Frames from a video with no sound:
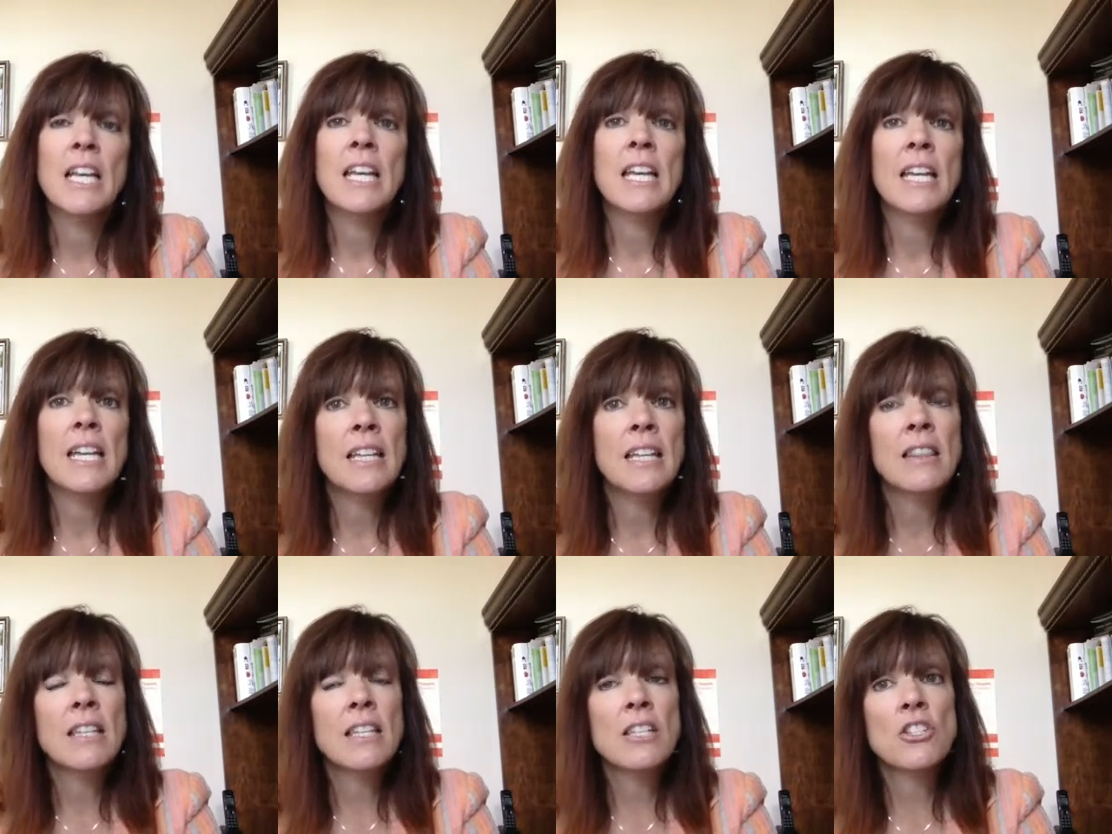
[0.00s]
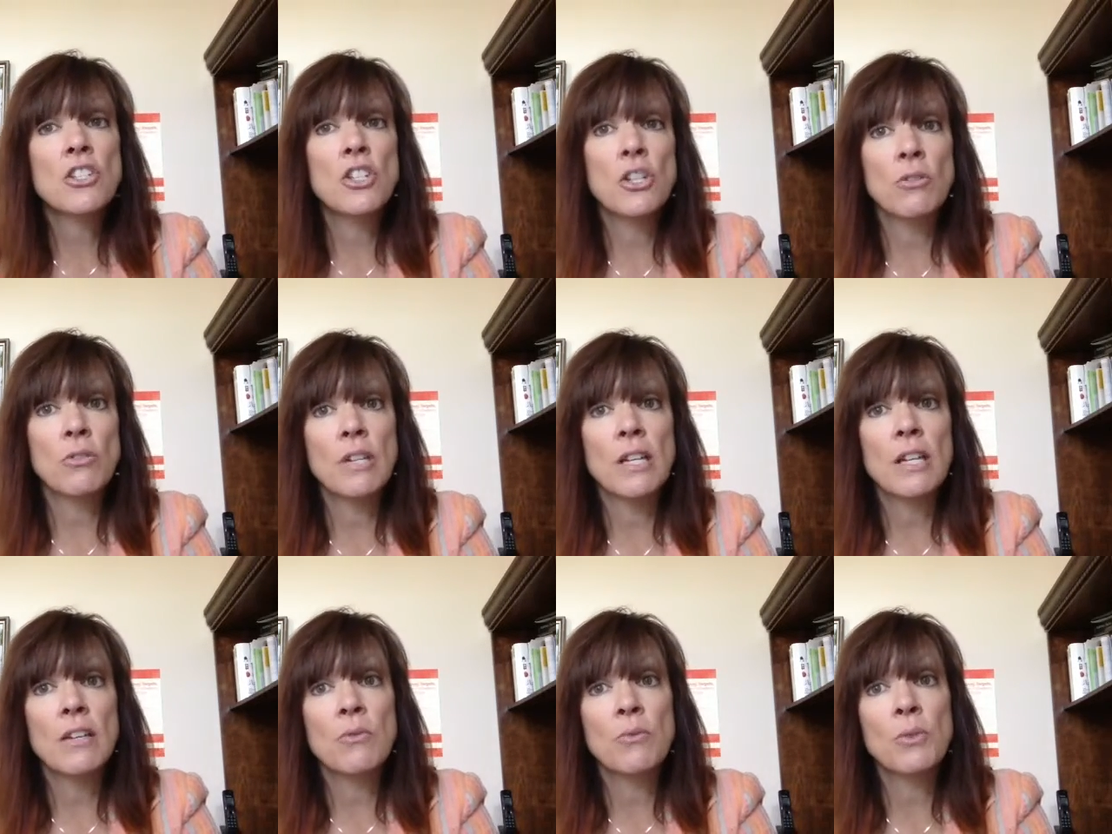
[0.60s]
In this
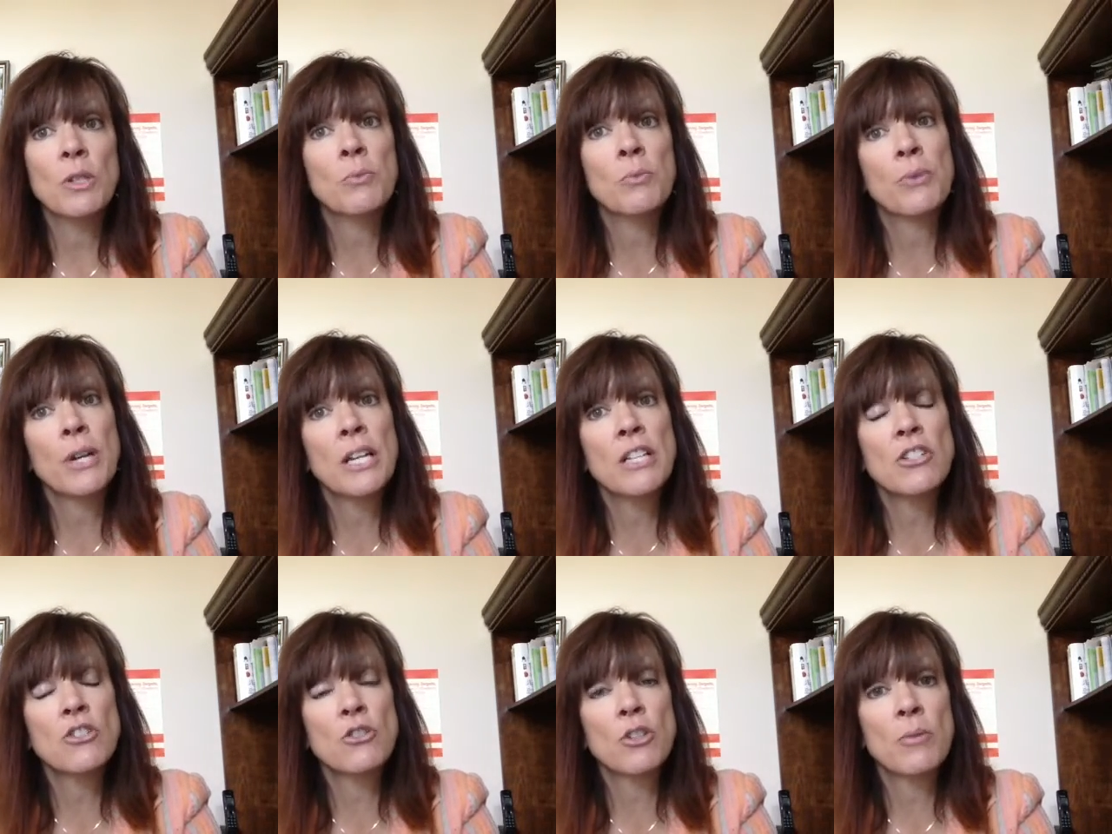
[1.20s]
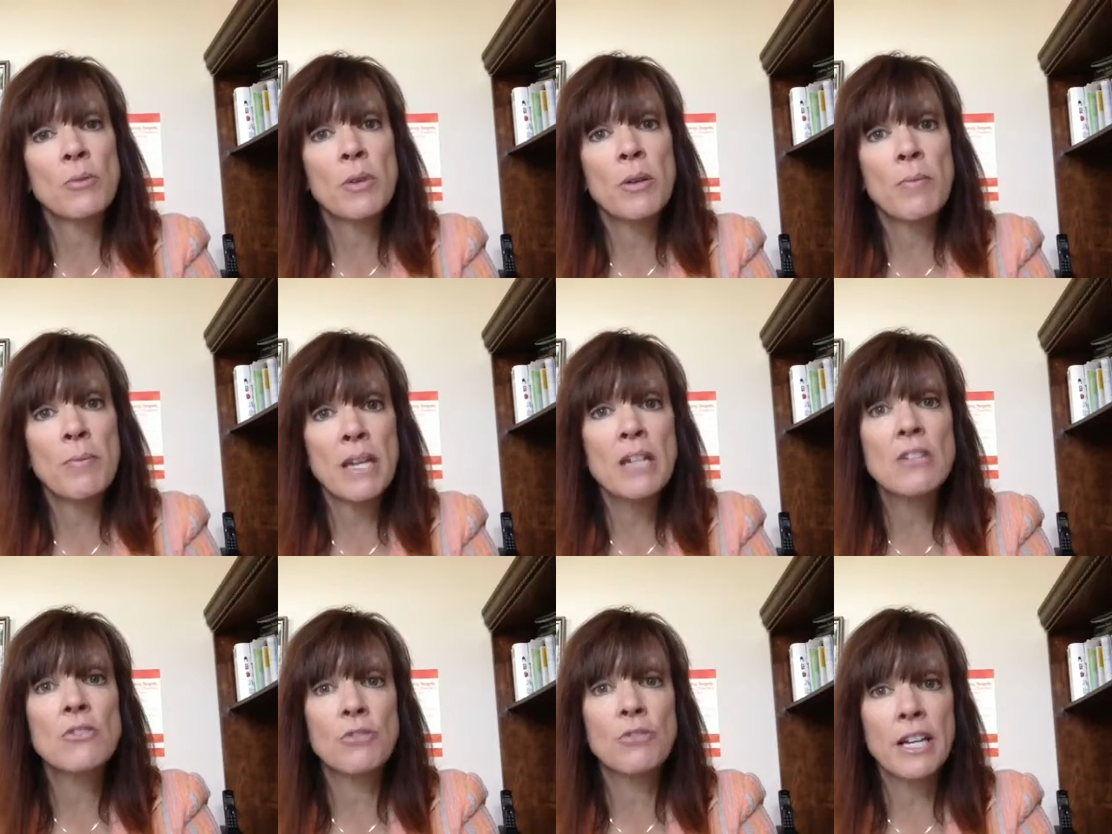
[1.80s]
unit, we'll brainstorm what
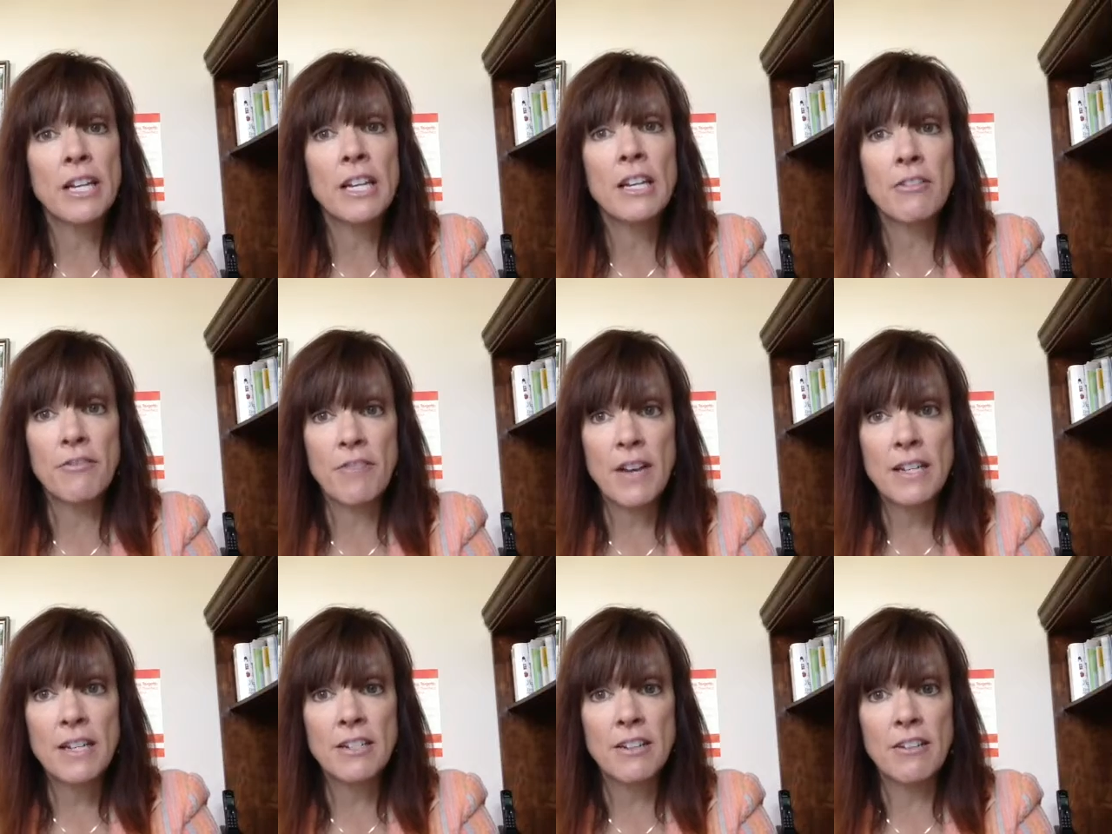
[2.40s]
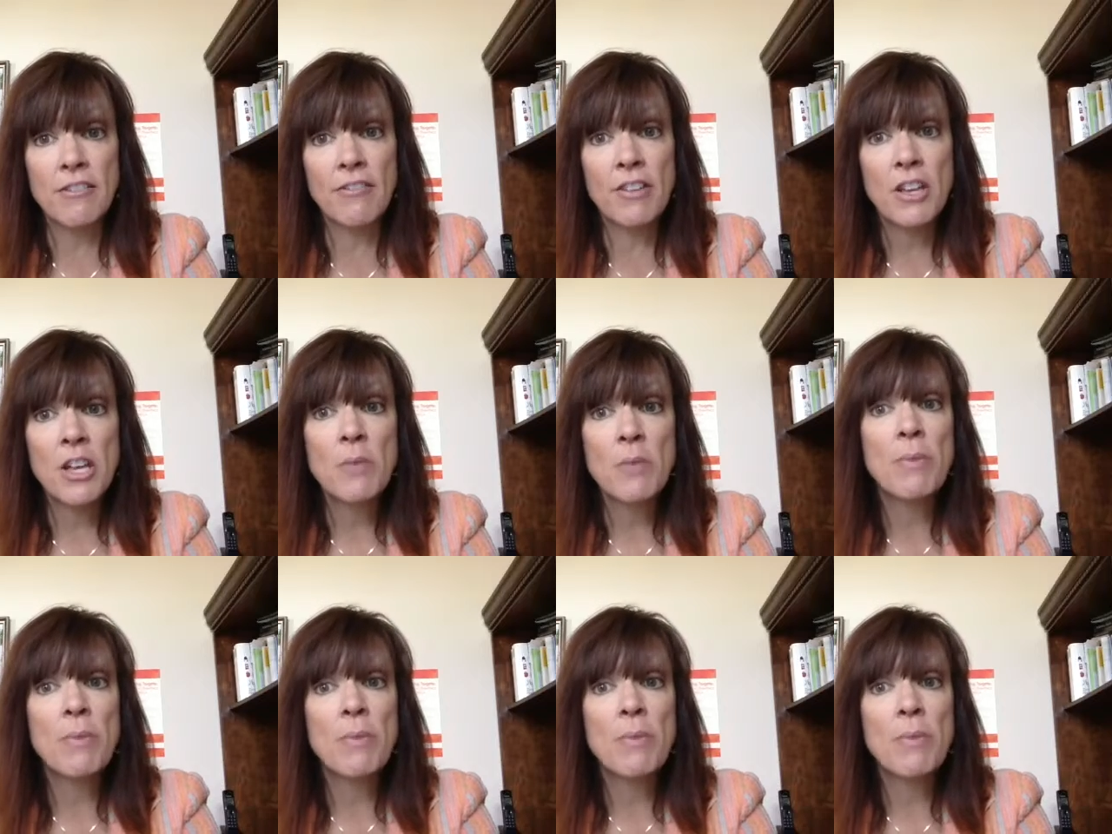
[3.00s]
makes writing effective,